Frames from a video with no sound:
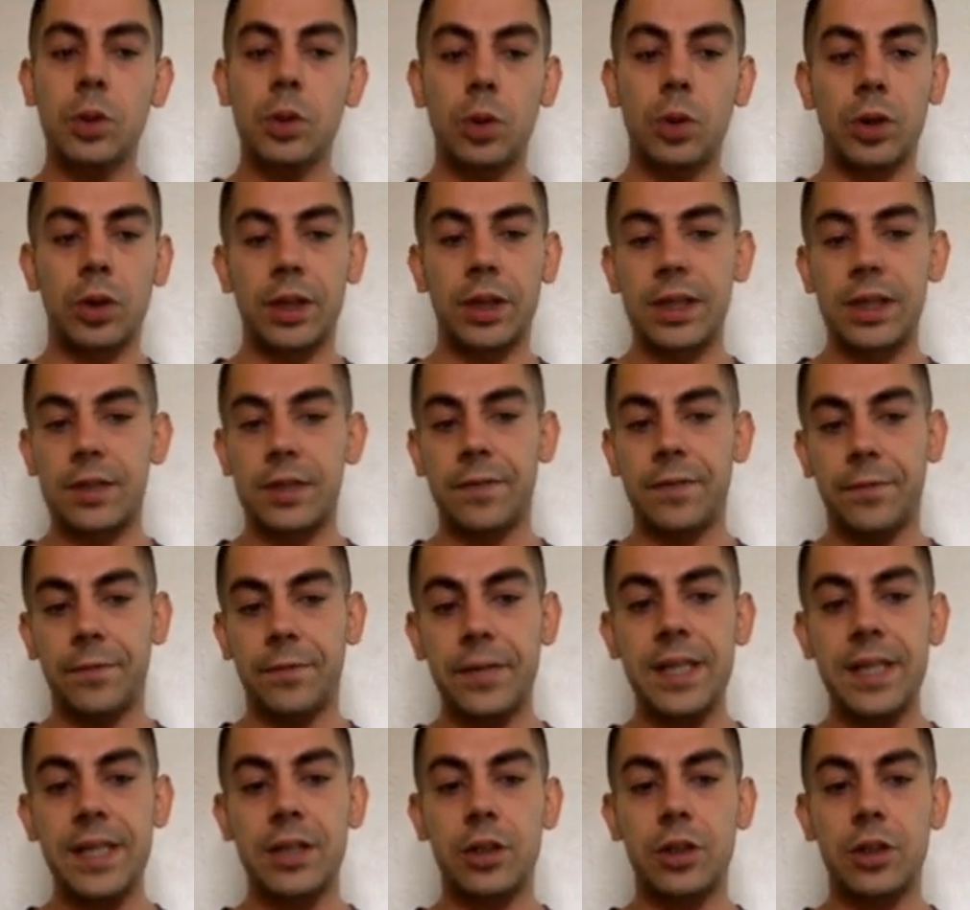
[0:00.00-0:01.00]
is a
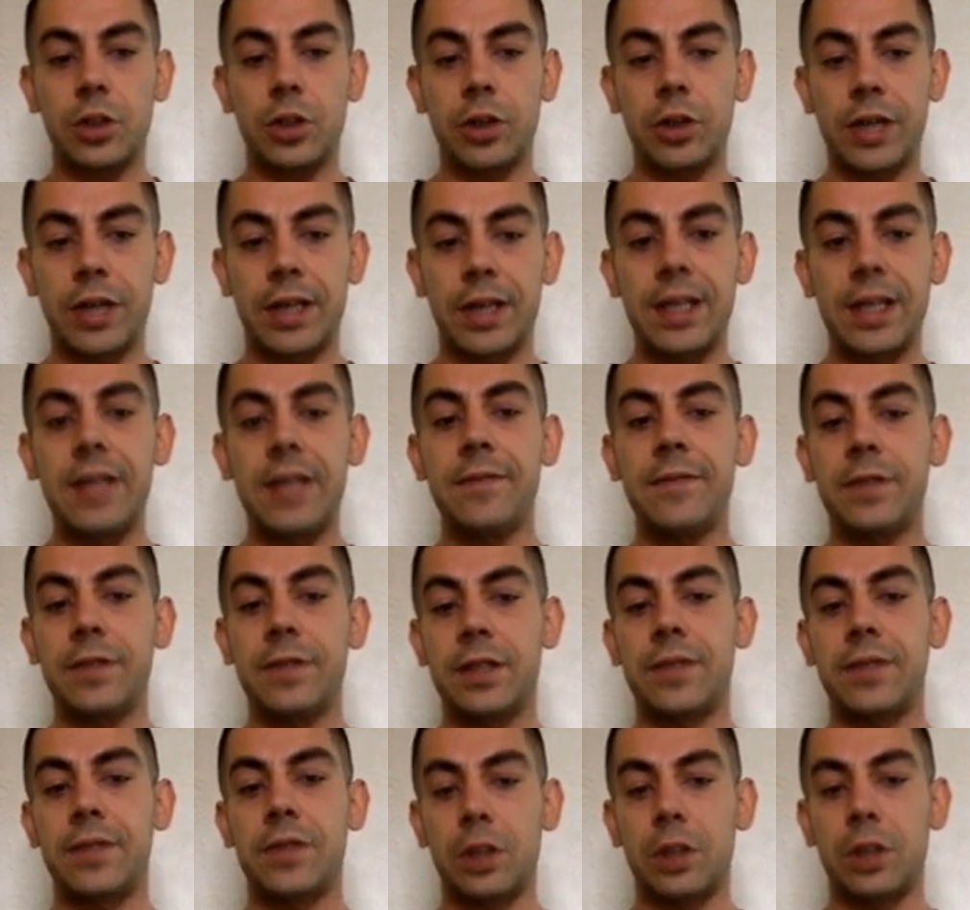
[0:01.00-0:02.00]
free-to-join
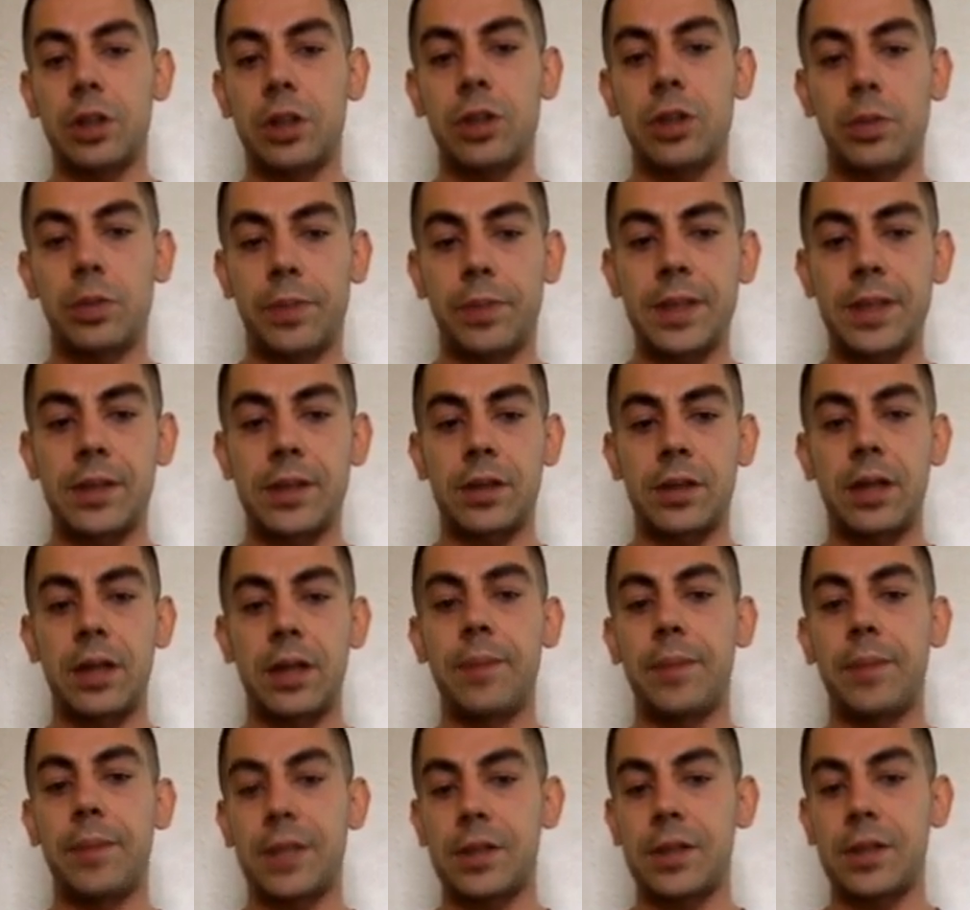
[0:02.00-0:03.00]
innovative social
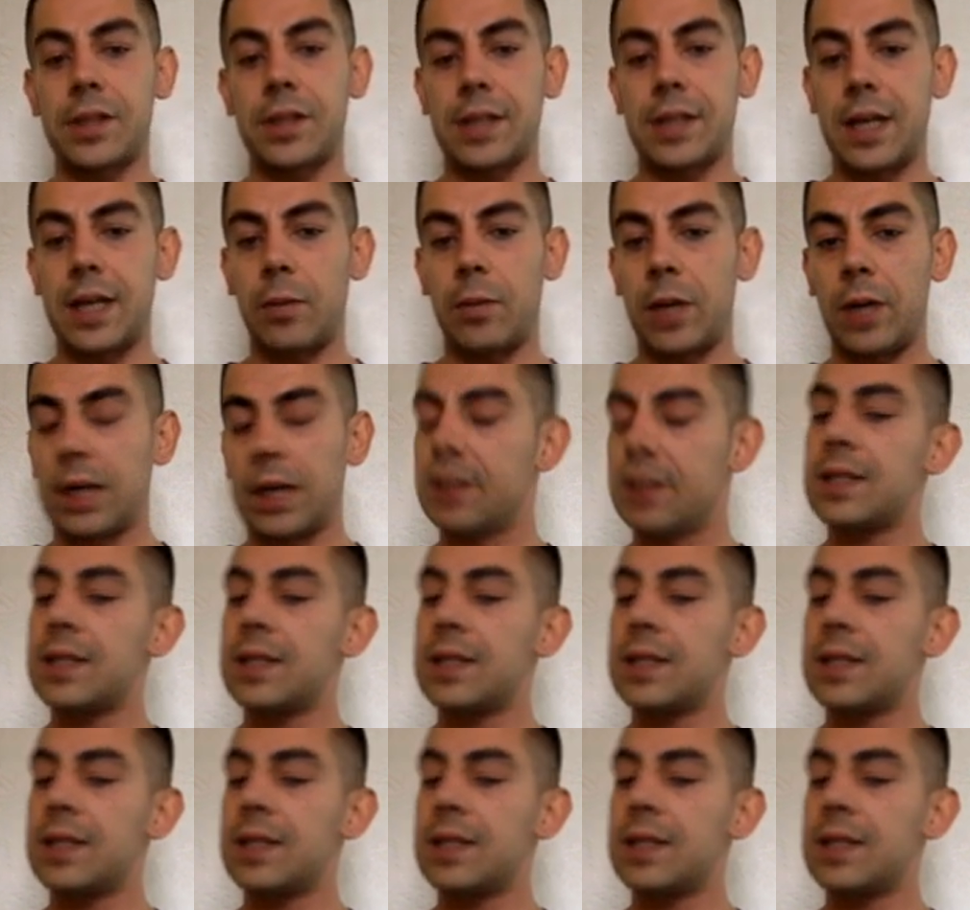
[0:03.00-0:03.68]
business network.